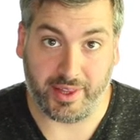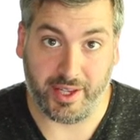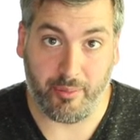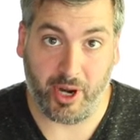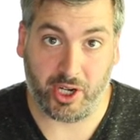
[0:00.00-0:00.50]

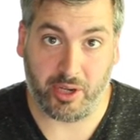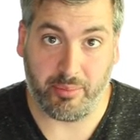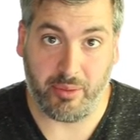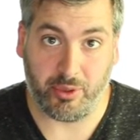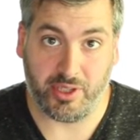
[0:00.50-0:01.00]
the American
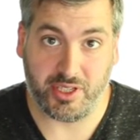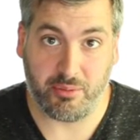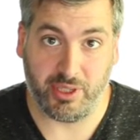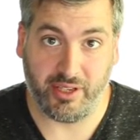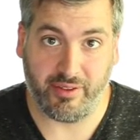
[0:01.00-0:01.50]
people into
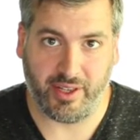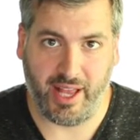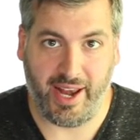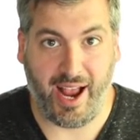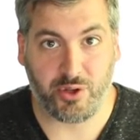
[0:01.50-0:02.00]
believing
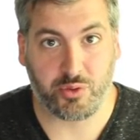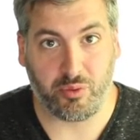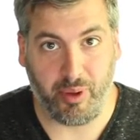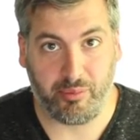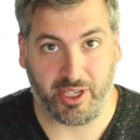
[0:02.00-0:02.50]
that House
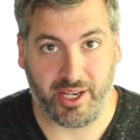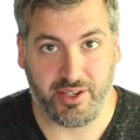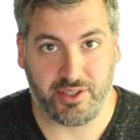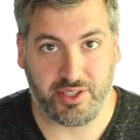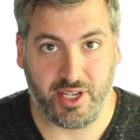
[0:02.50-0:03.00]

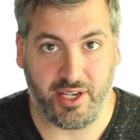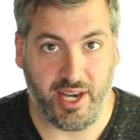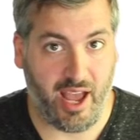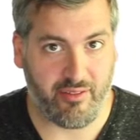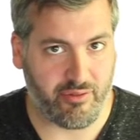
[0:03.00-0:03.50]
Republicans did
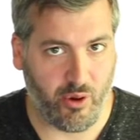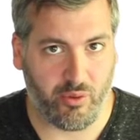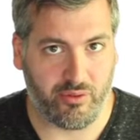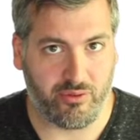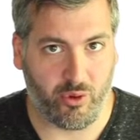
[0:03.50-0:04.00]
not
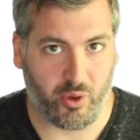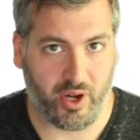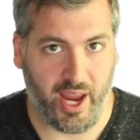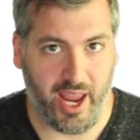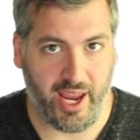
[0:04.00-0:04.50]
vote
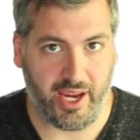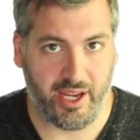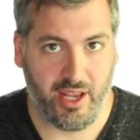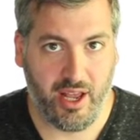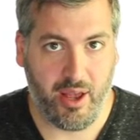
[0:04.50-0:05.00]
for a